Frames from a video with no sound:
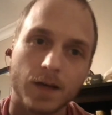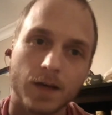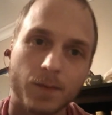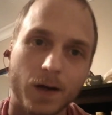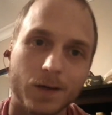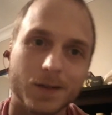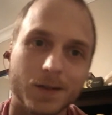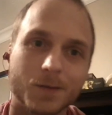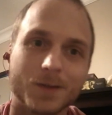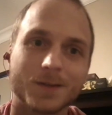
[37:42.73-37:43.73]
apparently
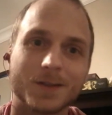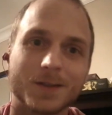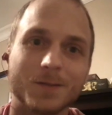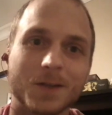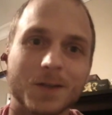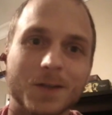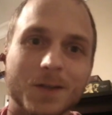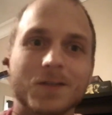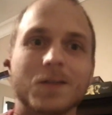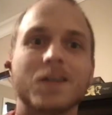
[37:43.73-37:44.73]
was a
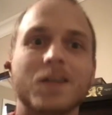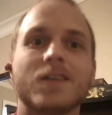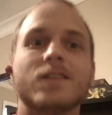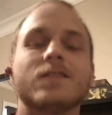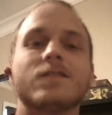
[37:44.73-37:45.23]
simulation, and